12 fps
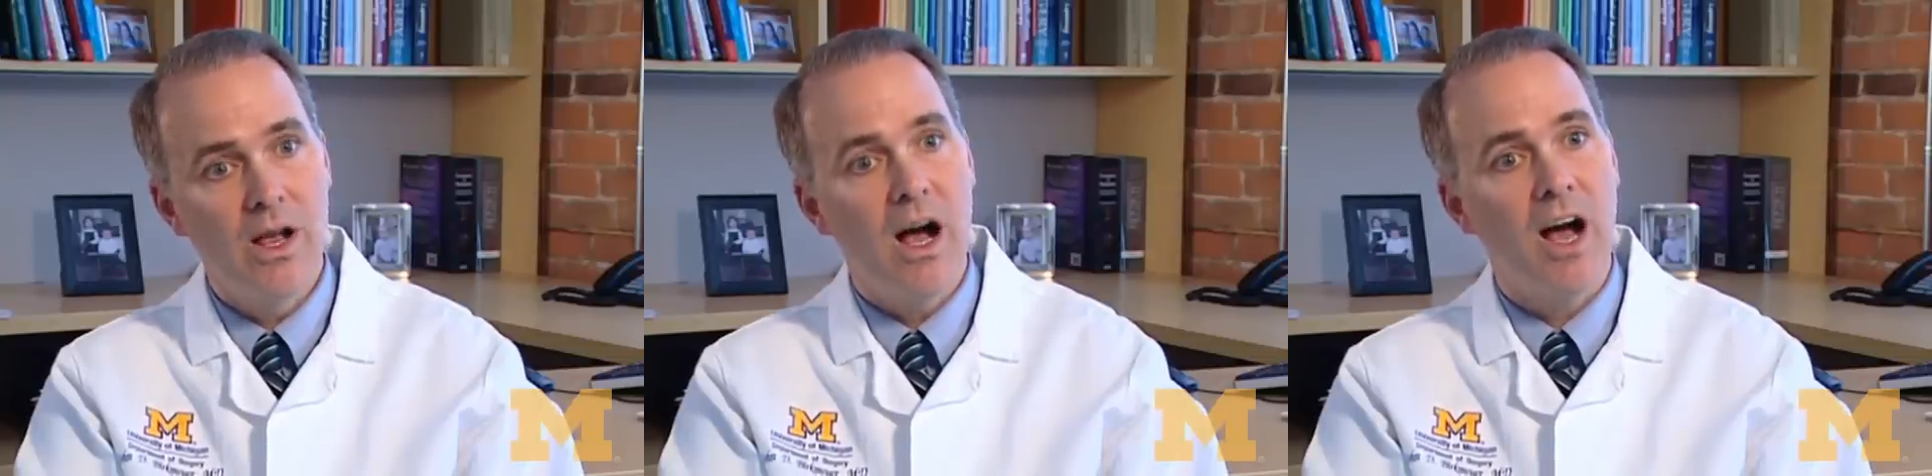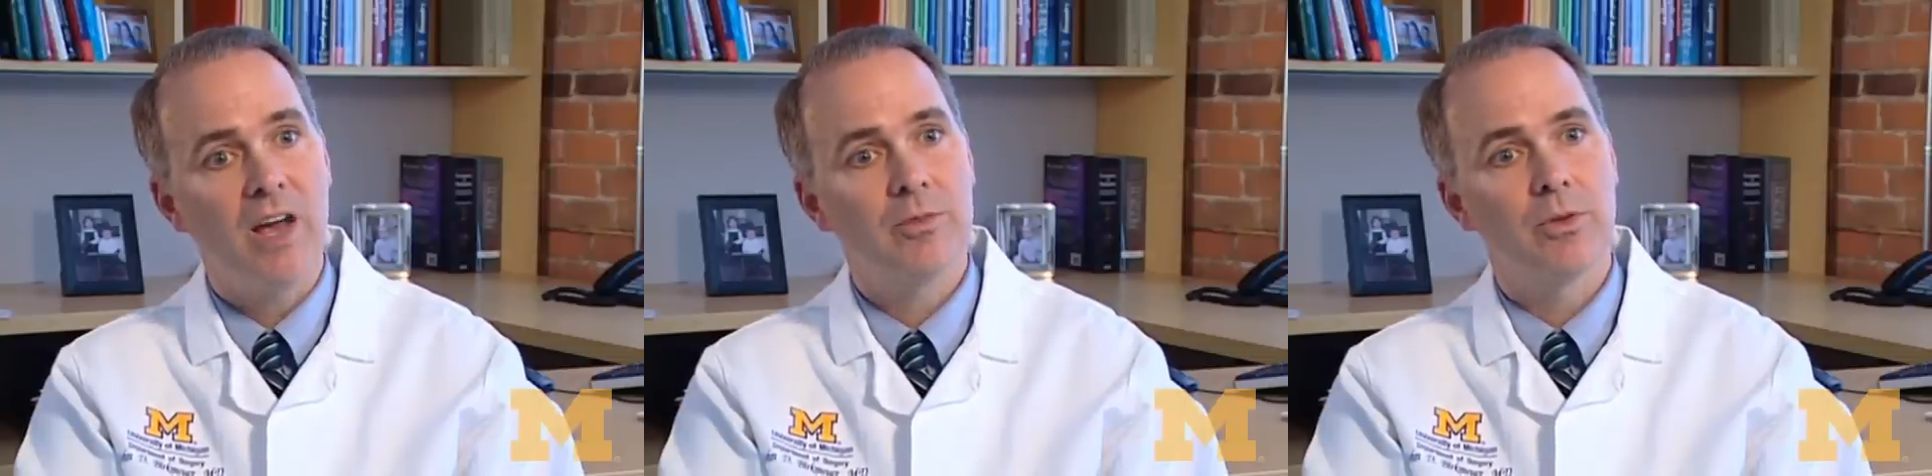
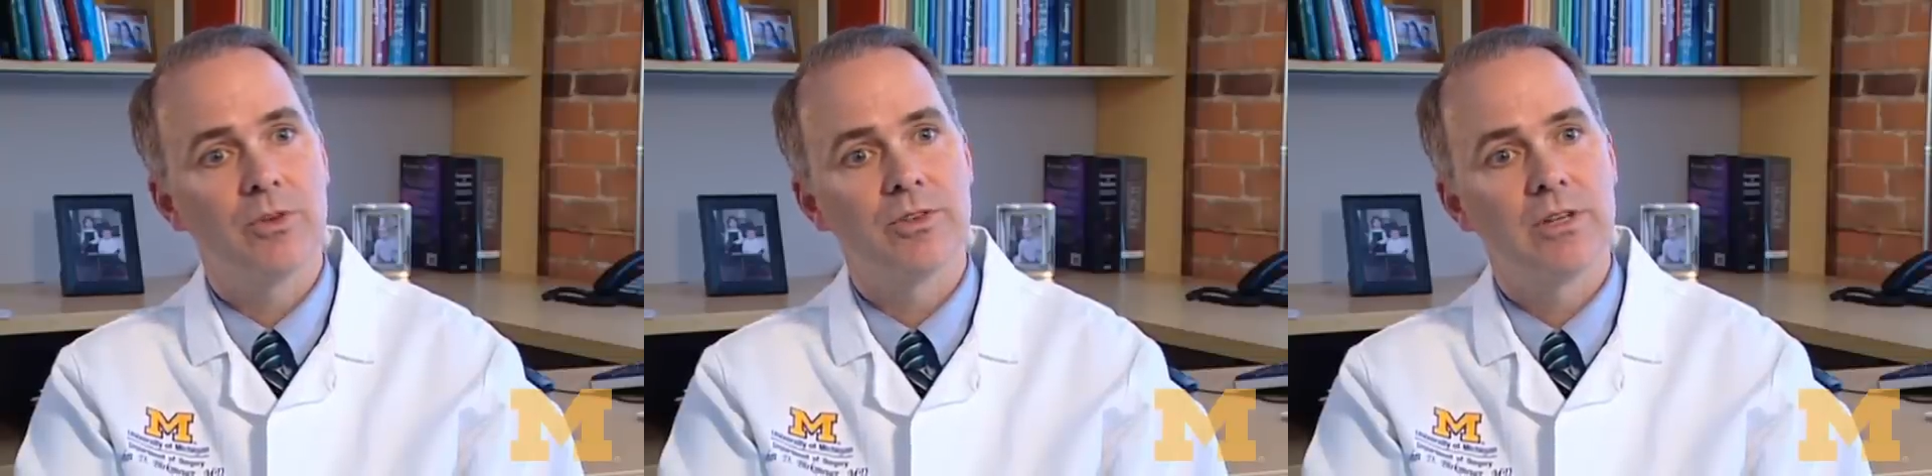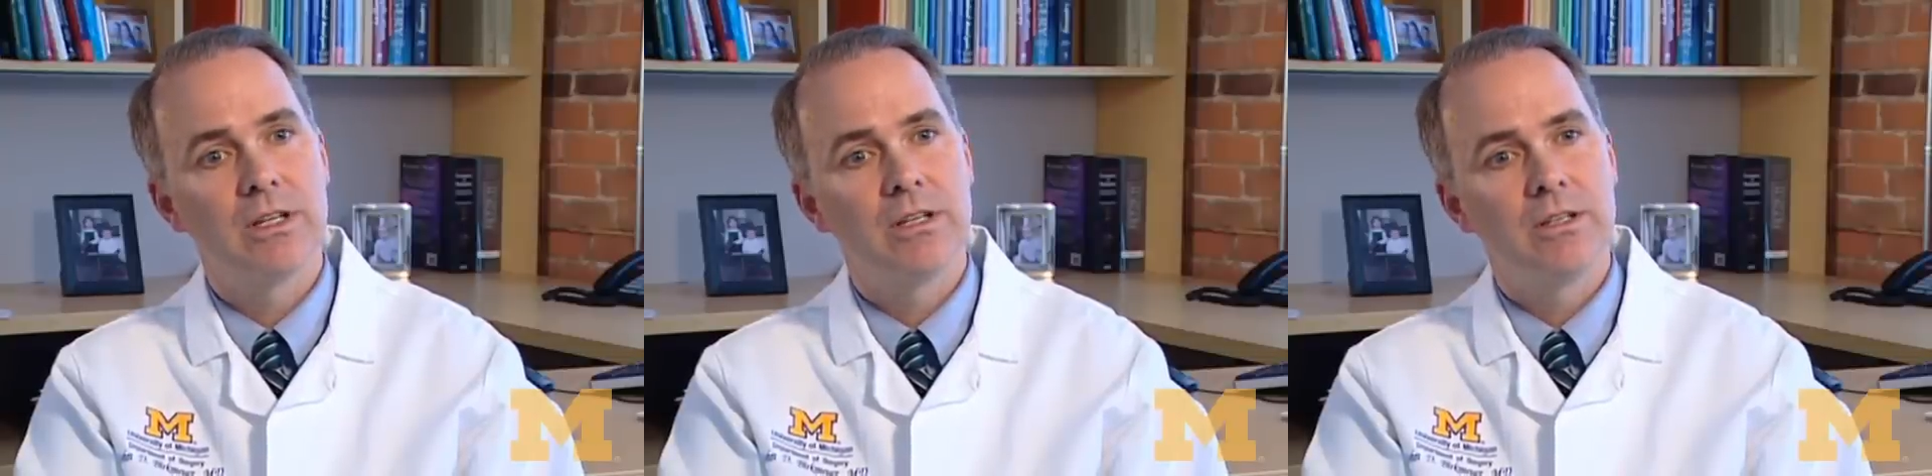Hospitals
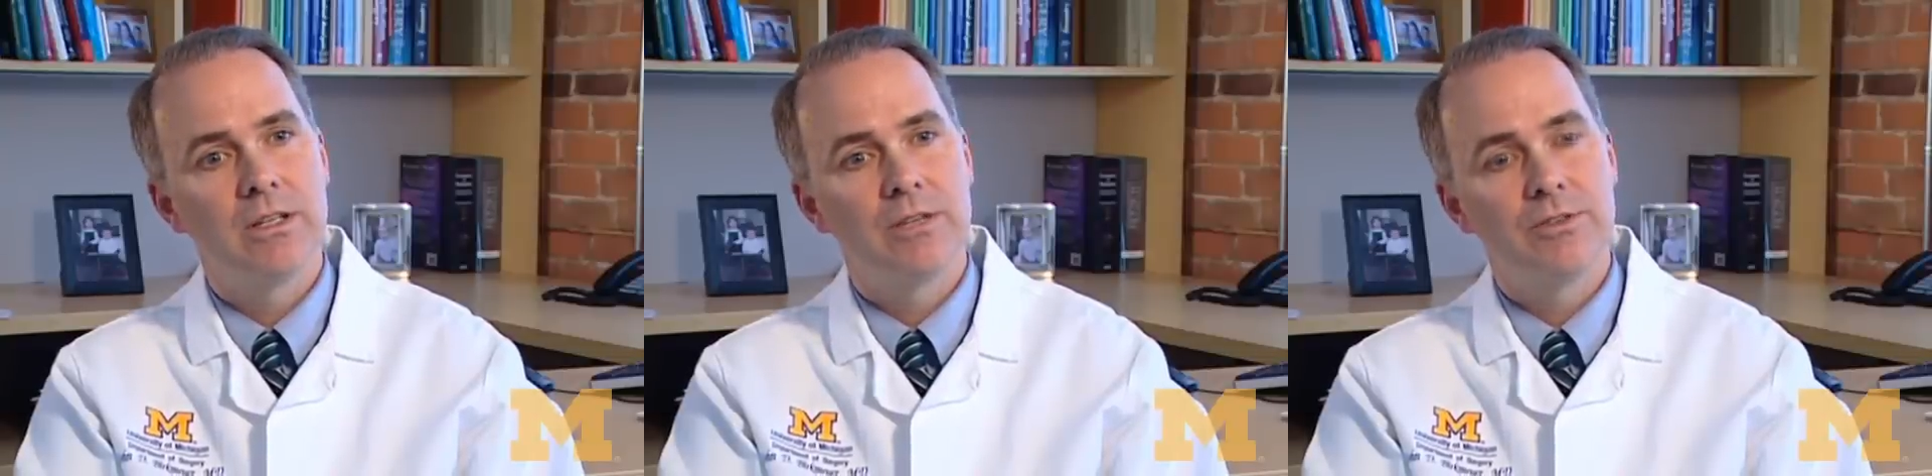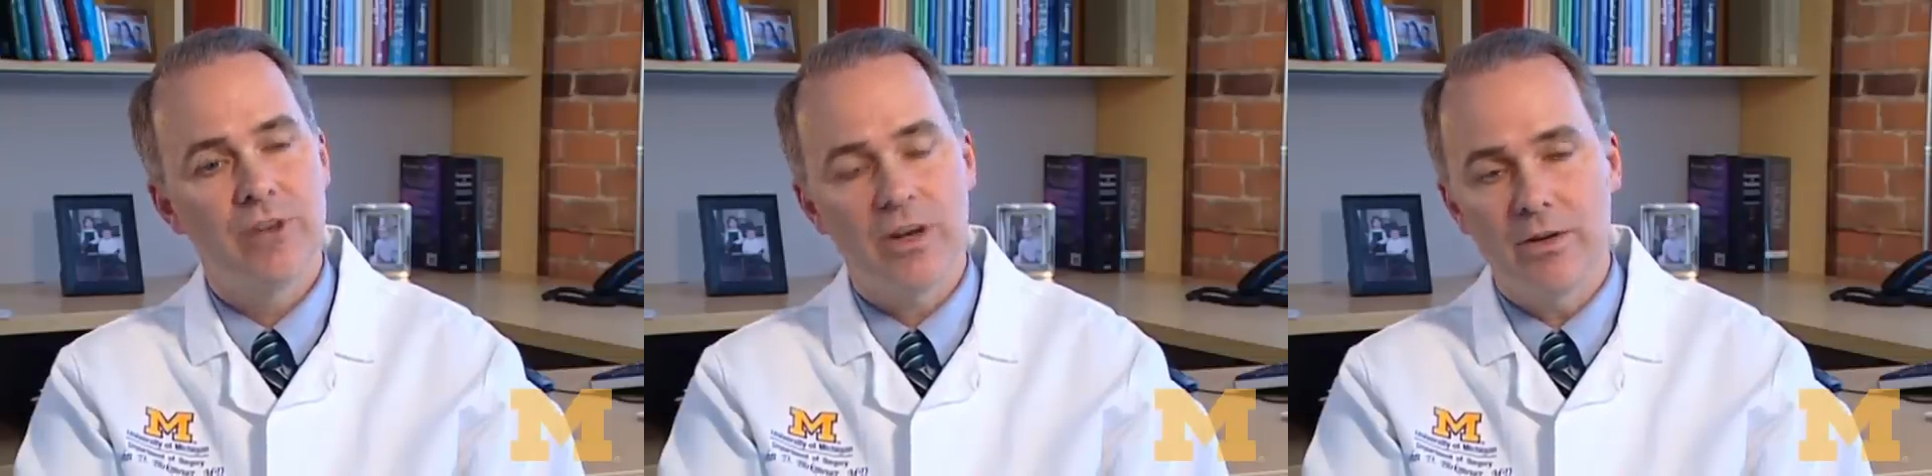
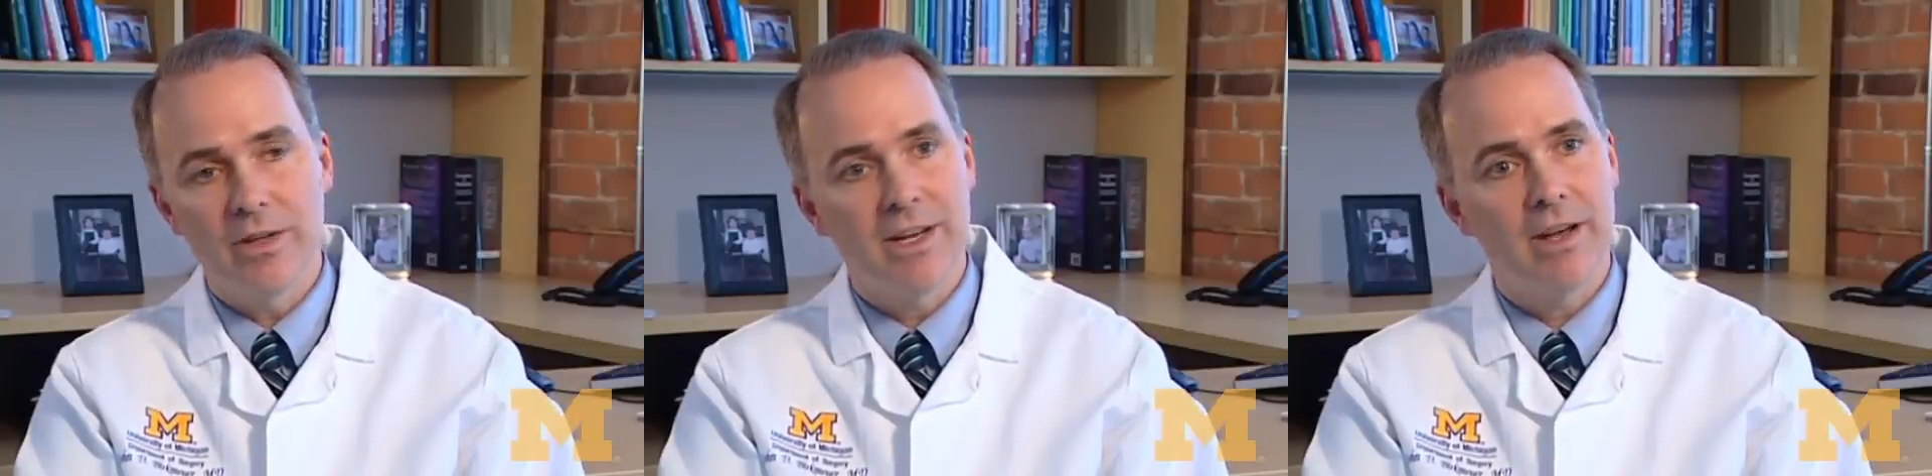generally